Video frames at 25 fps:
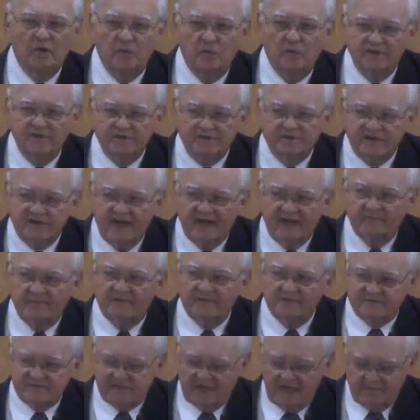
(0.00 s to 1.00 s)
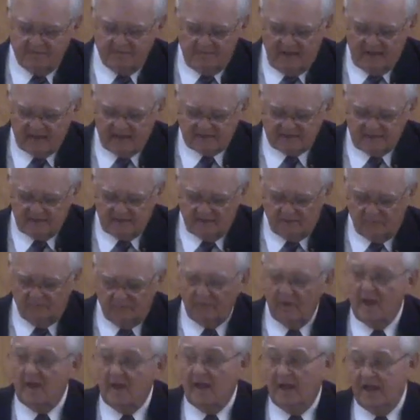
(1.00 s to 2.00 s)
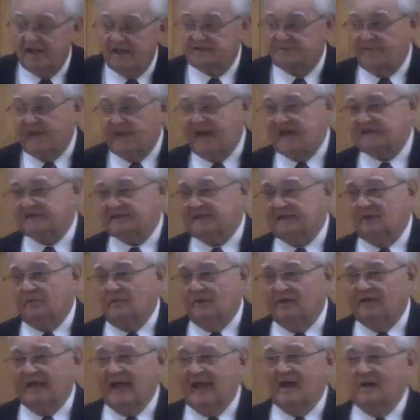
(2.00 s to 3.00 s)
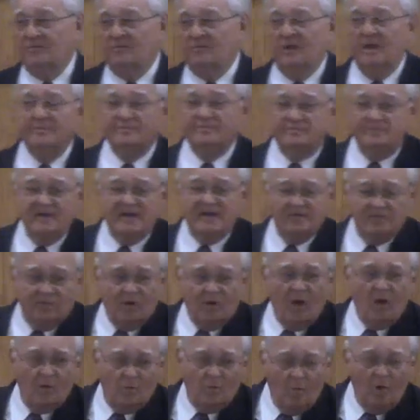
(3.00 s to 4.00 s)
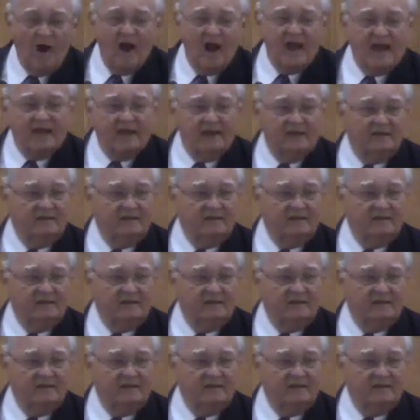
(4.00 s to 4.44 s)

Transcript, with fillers: which is able to save my soul, especially when that rubs me the wrong way?